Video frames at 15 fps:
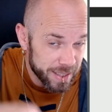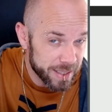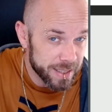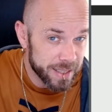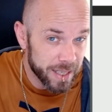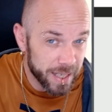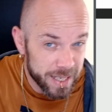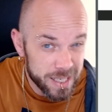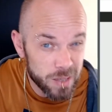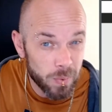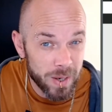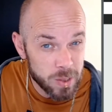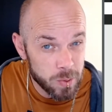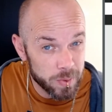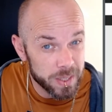at least the
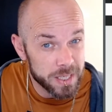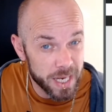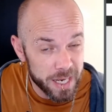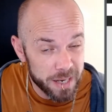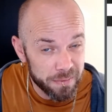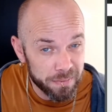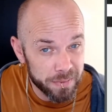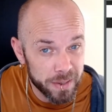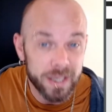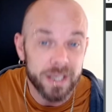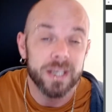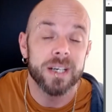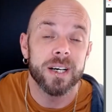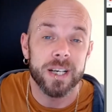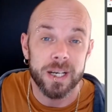ones with the teeth,
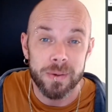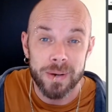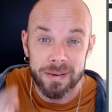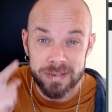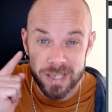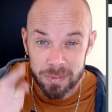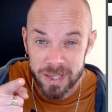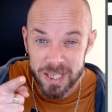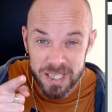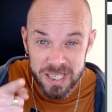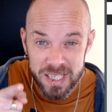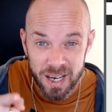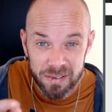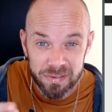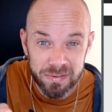are going to have some of this
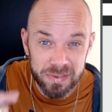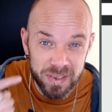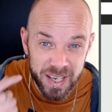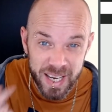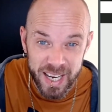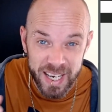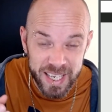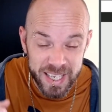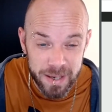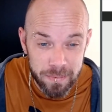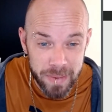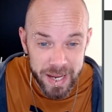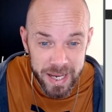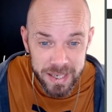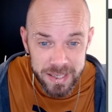stuff in your
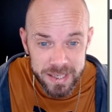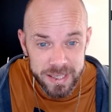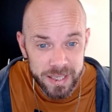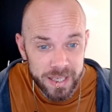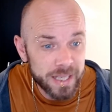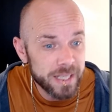mitts.